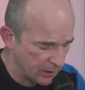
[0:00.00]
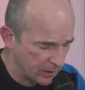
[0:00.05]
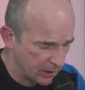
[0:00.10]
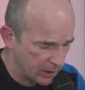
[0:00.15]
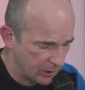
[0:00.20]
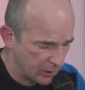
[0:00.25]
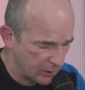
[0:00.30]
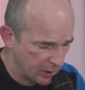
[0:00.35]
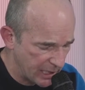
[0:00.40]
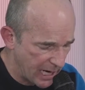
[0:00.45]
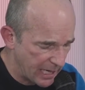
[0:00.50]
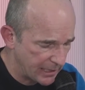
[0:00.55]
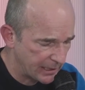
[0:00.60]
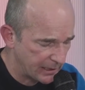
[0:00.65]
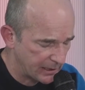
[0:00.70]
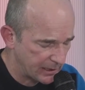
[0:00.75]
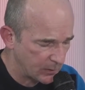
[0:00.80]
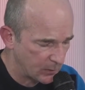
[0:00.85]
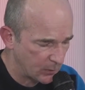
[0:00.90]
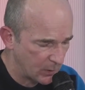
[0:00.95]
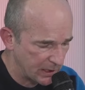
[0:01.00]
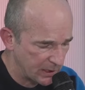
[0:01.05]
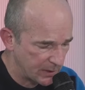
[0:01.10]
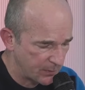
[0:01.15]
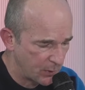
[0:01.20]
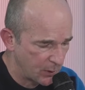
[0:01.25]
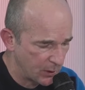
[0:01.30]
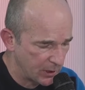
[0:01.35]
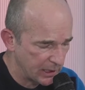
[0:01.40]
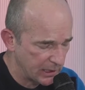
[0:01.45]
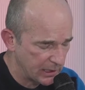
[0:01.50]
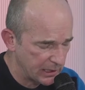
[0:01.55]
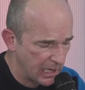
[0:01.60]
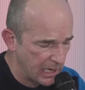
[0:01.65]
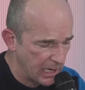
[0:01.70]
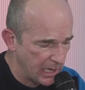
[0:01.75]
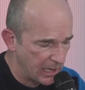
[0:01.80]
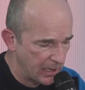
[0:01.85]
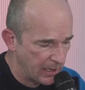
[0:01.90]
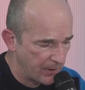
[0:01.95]
genetics once put it,
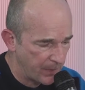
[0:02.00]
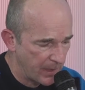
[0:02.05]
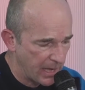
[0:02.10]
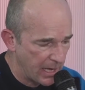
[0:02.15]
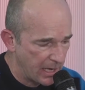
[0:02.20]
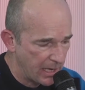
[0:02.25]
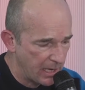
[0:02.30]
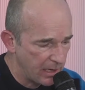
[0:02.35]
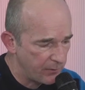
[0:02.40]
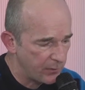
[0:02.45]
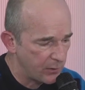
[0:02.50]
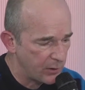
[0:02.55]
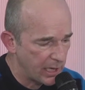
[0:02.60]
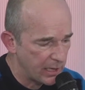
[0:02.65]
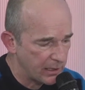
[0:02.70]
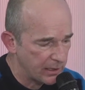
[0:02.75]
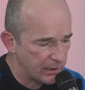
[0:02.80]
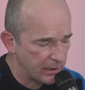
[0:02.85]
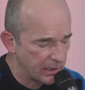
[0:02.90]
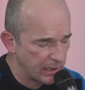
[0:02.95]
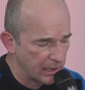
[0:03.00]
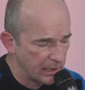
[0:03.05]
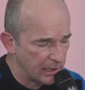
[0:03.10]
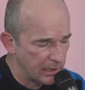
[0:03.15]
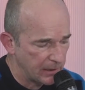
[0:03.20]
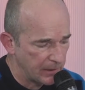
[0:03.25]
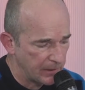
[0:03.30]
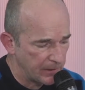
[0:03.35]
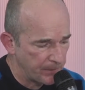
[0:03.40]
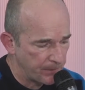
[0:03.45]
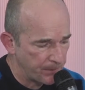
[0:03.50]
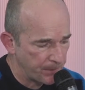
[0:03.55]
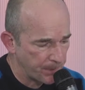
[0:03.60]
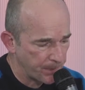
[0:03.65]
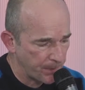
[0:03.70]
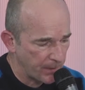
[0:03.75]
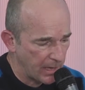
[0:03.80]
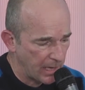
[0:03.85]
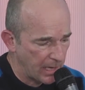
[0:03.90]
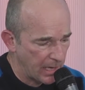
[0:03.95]
if you get a
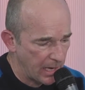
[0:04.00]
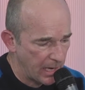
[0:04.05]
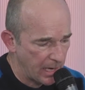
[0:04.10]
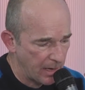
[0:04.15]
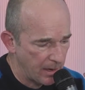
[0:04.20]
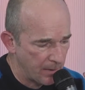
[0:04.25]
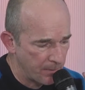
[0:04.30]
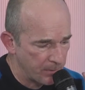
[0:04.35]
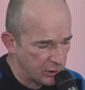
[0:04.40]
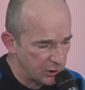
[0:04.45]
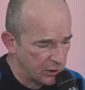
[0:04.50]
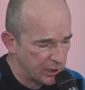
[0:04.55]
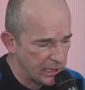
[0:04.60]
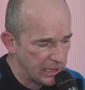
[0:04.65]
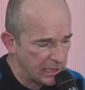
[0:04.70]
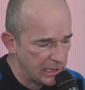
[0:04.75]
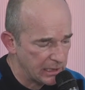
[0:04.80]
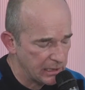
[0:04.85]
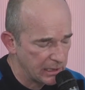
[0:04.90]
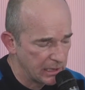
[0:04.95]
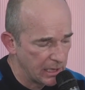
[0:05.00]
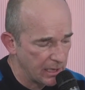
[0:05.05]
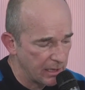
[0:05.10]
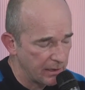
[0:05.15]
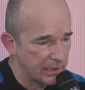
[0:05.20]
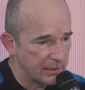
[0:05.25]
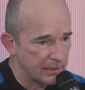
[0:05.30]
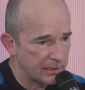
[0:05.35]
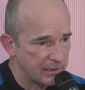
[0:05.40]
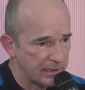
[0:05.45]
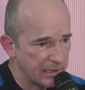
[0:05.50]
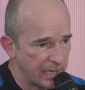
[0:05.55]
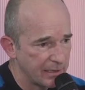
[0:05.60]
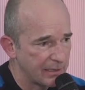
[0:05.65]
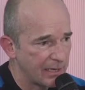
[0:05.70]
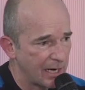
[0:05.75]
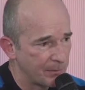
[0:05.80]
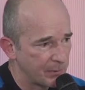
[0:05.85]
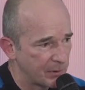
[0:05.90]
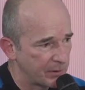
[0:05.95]
machine that's 10
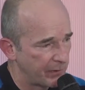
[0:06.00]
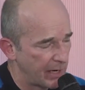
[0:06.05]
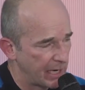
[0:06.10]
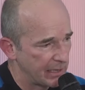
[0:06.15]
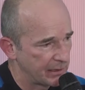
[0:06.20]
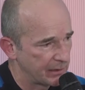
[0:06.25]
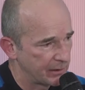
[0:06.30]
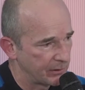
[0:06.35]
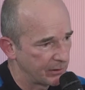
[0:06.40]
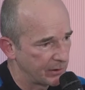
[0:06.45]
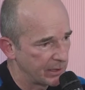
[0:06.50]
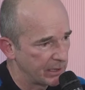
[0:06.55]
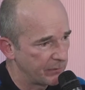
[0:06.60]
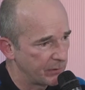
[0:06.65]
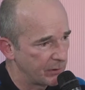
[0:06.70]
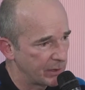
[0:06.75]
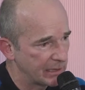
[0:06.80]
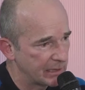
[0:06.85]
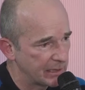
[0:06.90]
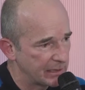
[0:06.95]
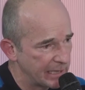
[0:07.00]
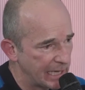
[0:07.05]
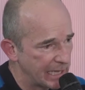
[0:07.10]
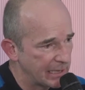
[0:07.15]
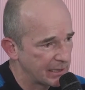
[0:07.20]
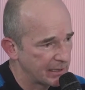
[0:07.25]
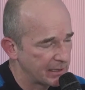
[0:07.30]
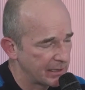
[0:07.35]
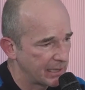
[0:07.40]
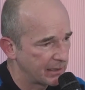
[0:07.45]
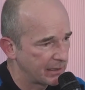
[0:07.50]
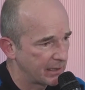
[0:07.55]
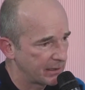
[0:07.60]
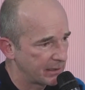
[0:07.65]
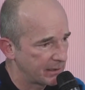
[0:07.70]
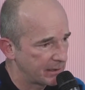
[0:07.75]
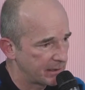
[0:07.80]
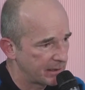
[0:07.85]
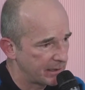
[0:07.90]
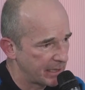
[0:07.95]
times faster, if you get a data set
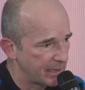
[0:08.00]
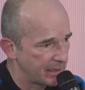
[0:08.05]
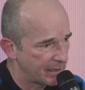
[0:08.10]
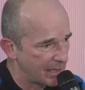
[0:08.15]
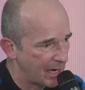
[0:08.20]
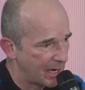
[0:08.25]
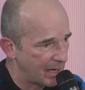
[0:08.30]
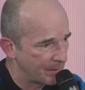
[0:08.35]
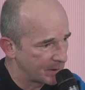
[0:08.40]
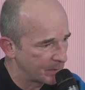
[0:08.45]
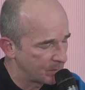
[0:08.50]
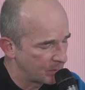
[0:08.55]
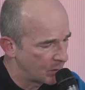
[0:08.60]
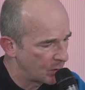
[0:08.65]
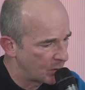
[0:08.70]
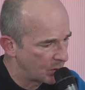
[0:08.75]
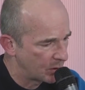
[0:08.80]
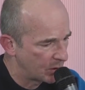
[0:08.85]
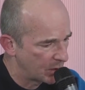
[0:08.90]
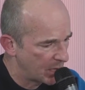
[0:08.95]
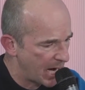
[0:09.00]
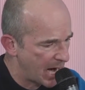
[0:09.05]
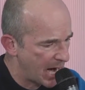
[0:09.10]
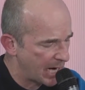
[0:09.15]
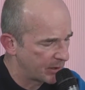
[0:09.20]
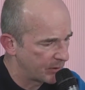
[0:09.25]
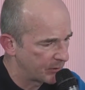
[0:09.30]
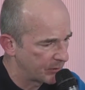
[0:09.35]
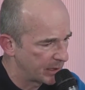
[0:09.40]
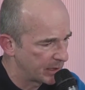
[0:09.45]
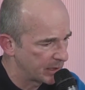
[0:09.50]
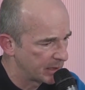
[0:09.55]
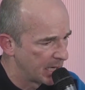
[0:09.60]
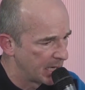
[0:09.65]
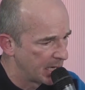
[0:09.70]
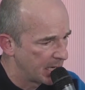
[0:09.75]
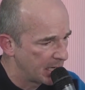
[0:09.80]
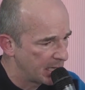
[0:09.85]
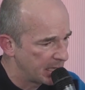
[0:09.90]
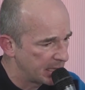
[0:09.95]
that's 10 times more accurate,
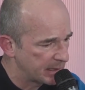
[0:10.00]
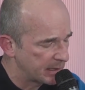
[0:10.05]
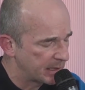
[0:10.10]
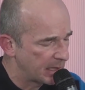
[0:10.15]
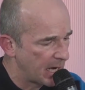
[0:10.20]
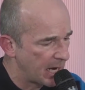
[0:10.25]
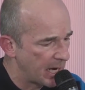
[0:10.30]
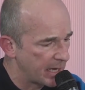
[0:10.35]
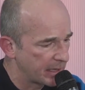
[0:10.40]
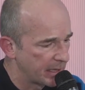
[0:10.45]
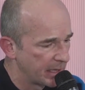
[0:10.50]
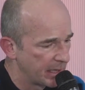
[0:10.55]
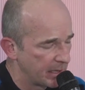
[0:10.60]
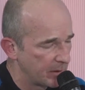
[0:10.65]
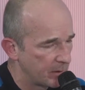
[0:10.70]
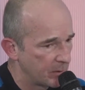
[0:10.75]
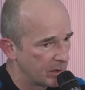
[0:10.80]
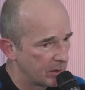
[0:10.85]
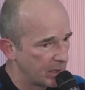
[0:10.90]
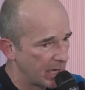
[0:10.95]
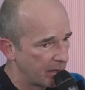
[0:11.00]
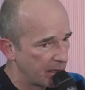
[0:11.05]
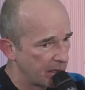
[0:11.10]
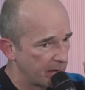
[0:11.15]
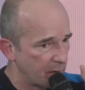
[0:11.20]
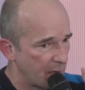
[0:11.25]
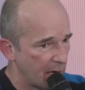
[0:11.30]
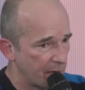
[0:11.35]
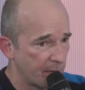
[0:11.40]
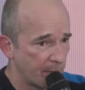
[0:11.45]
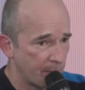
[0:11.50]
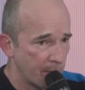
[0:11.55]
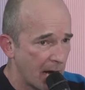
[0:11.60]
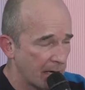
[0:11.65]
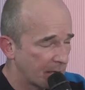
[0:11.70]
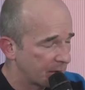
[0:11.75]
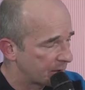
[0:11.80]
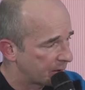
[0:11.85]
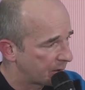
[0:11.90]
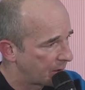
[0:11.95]
it's like if you have a
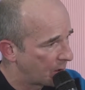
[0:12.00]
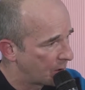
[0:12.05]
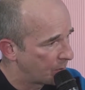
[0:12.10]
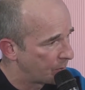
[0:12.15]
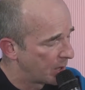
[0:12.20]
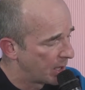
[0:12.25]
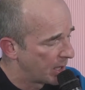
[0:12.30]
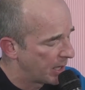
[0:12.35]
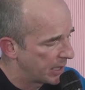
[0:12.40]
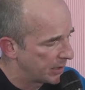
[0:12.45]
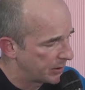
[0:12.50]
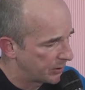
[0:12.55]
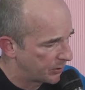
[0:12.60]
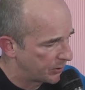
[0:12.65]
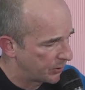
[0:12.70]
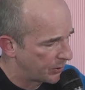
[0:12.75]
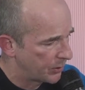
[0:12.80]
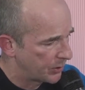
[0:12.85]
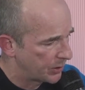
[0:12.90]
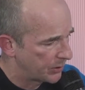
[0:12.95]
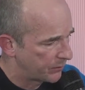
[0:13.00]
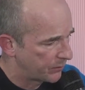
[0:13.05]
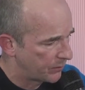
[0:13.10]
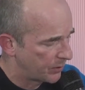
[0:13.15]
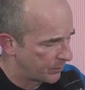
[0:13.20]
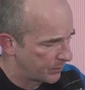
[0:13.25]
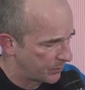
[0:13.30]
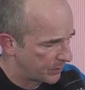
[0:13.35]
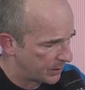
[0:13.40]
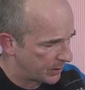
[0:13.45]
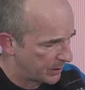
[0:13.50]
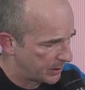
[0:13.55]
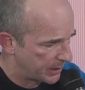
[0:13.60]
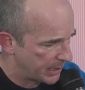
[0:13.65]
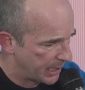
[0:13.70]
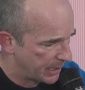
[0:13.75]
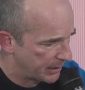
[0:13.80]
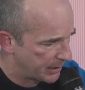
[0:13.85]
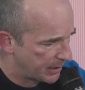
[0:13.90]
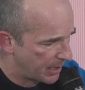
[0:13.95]
microscope and you turn it from
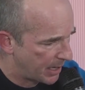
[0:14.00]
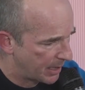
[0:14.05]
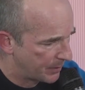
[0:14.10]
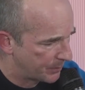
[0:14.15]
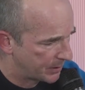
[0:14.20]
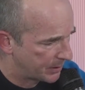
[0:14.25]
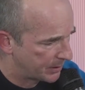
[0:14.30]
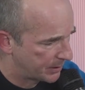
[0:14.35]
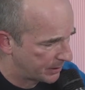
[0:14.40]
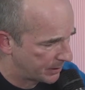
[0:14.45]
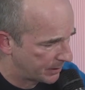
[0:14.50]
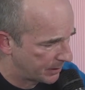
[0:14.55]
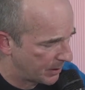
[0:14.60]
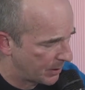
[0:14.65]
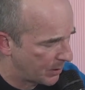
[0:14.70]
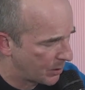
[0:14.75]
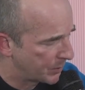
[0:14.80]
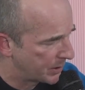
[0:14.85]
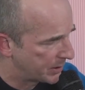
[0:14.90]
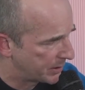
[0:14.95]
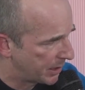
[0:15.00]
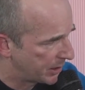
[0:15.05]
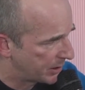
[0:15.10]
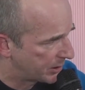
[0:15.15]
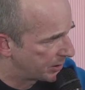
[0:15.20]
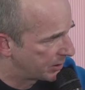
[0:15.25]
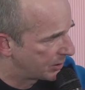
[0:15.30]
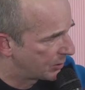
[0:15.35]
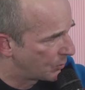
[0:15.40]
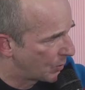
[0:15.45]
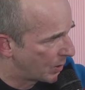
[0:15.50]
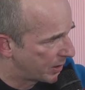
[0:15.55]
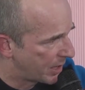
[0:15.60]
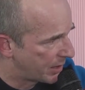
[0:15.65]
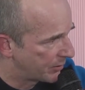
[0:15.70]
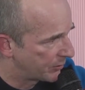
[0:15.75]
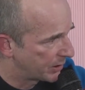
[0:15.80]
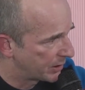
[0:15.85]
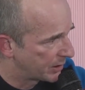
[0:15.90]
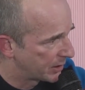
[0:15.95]
10 times augmentation to
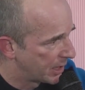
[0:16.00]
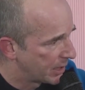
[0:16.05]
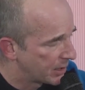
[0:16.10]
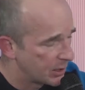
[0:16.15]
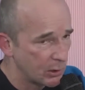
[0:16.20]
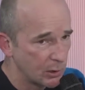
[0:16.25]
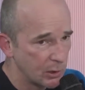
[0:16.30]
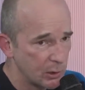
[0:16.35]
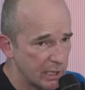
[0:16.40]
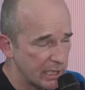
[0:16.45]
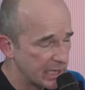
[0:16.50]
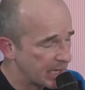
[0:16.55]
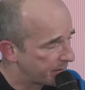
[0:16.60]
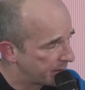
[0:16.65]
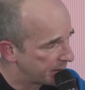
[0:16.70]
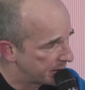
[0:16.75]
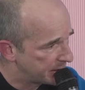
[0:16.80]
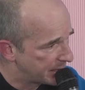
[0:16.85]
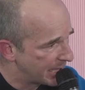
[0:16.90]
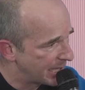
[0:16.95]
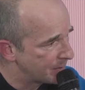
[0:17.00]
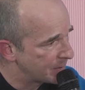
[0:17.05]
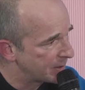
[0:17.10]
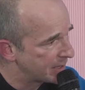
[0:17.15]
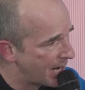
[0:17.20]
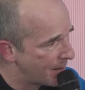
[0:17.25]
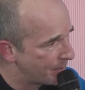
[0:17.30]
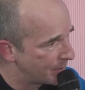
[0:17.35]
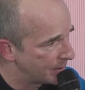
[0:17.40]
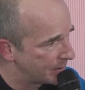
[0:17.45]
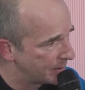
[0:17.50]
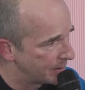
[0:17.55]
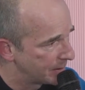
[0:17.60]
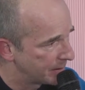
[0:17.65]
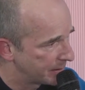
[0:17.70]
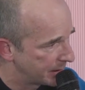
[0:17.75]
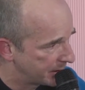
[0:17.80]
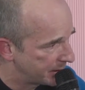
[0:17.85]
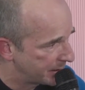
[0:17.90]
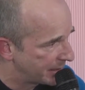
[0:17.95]
100. You're looking at the same sample,
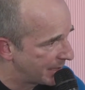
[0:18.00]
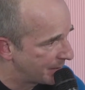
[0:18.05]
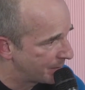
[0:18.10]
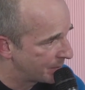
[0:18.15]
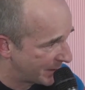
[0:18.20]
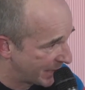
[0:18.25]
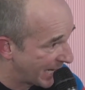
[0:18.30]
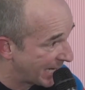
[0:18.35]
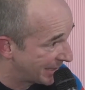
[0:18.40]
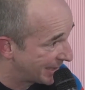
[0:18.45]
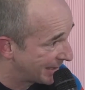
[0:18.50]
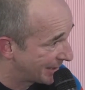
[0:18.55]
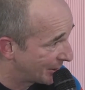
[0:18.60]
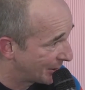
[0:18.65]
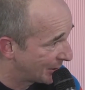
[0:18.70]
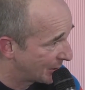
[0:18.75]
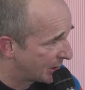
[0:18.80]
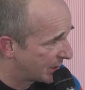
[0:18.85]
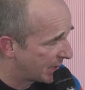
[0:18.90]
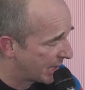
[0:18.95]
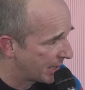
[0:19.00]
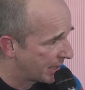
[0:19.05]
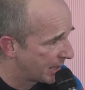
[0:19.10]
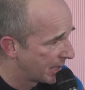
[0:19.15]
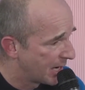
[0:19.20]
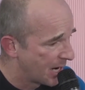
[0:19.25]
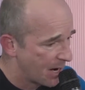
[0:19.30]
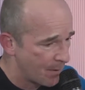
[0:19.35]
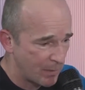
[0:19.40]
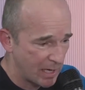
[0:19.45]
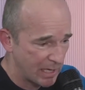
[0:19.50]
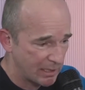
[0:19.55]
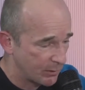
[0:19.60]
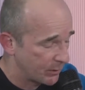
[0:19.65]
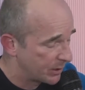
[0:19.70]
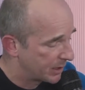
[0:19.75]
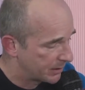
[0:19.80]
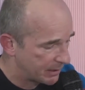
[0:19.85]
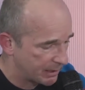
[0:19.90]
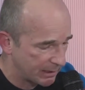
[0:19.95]
the same data, so to say, but
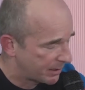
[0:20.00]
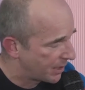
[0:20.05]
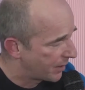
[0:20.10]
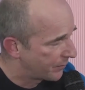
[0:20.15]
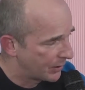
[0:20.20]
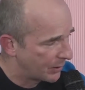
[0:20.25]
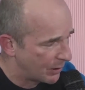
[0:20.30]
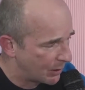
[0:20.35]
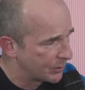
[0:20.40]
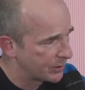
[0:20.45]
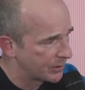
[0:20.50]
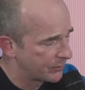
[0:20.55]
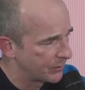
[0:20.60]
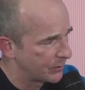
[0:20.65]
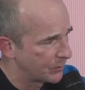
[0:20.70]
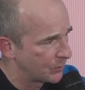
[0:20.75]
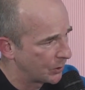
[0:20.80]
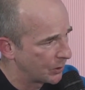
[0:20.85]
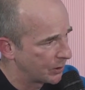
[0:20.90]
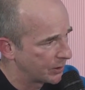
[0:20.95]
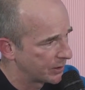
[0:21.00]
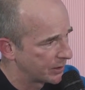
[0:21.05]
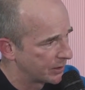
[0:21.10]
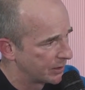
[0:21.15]
you discover a whole different world.